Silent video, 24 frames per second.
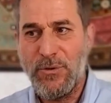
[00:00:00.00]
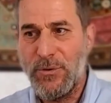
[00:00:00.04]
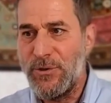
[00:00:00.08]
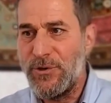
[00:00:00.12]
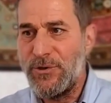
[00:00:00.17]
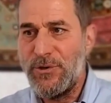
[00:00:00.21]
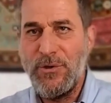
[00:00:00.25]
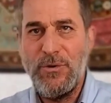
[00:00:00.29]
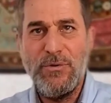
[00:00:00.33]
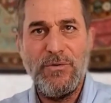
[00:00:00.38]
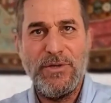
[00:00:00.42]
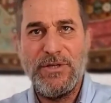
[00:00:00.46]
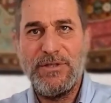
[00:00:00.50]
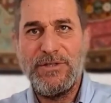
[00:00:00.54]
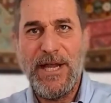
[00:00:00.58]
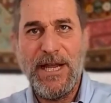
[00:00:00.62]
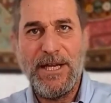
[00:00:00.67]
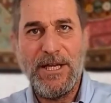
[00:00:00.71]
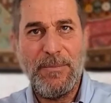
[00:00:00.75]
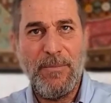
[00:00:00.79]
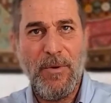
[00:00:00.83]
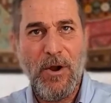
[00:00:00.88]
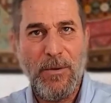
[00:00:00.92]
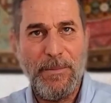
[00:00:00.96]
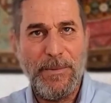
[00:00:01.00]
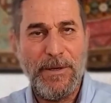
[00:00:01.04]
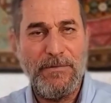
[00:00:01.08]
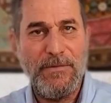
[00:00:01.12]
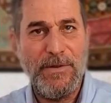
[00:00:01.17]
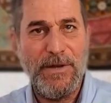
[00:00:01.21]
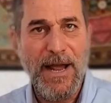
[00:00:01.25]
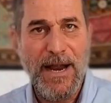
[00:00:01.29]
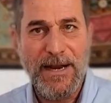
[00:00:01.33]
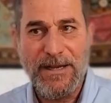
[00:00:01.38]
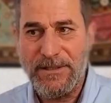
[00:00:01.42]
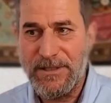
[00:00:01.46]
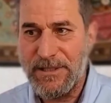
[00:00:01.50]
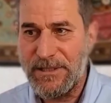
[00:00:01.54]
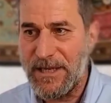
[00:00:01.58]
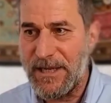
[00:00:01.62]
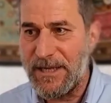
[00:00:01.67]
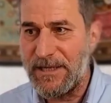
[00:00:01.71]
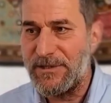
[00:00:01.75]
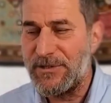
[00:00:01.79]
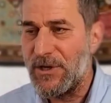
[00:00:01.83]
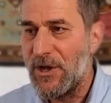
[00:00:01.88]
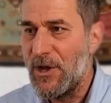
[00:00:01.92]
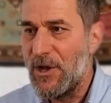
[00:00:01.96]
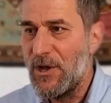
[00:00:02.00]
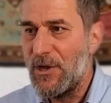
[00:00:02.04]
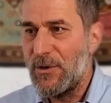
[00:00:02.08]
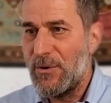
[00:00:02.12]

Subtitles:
or you, the State Department of the United States,